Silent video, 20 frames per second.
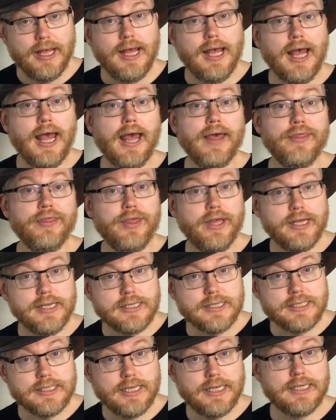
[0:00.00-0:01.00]
And
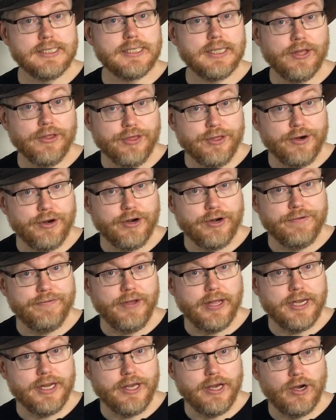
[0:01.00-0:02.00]
this is the third
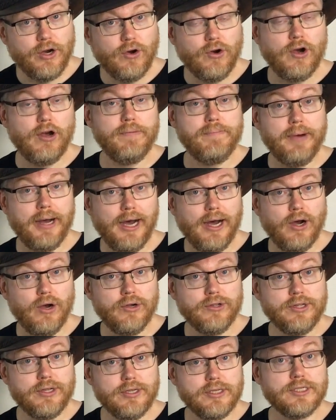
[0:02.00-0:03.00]
video about